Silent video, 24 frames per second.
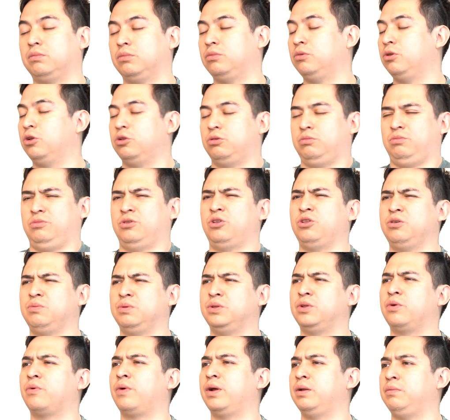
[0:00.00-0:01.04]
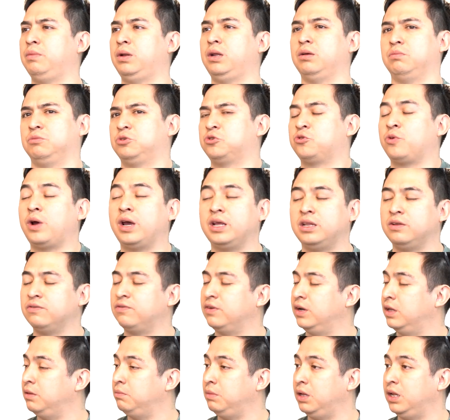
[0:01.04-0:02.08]
not even the right medium, try
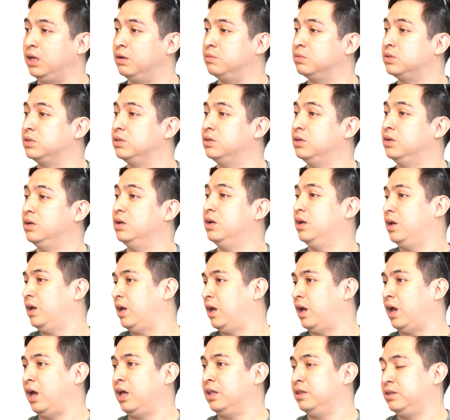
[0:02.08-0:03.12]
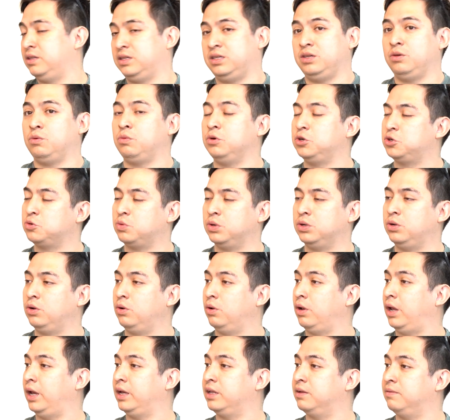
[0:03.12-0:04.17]
different mediums and see which one do
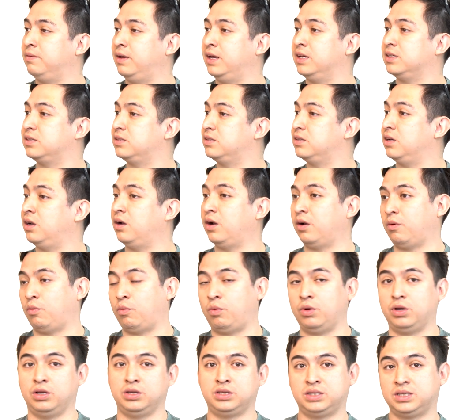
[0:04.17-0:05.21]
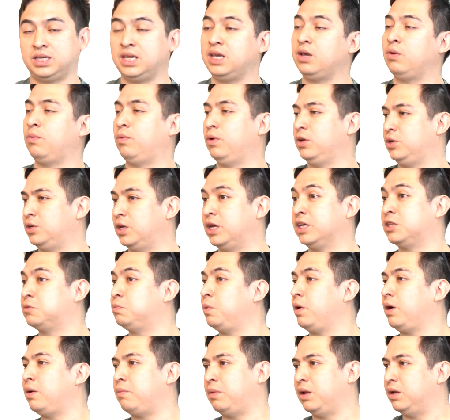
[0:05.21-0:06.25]
you like the best, and see which
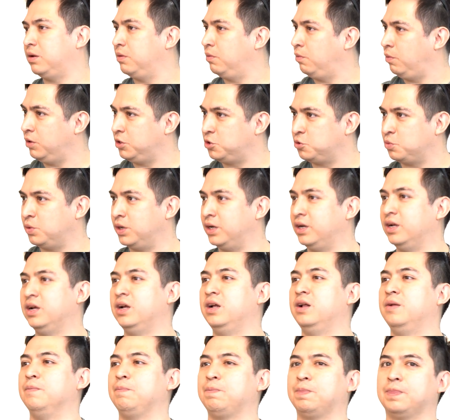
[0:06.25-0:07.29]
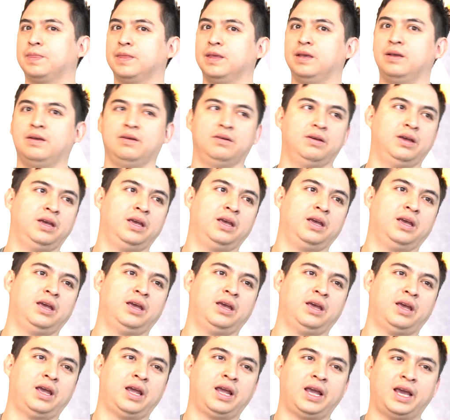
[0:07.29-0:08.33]
one
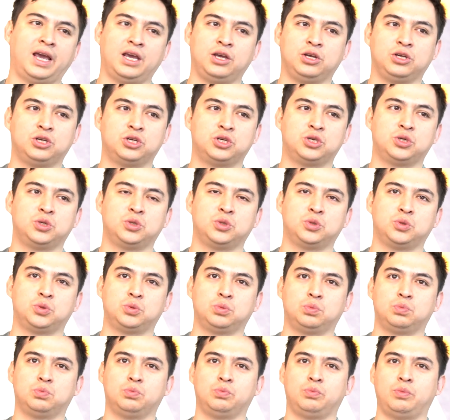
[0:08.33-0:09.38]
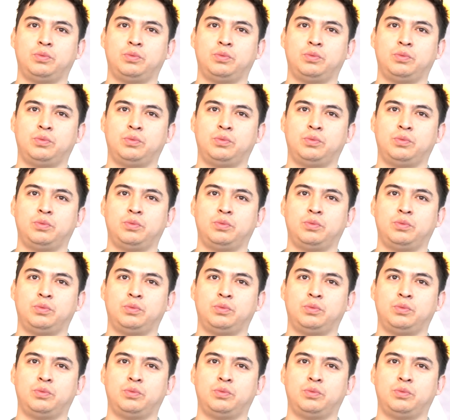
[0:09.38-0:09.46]
engage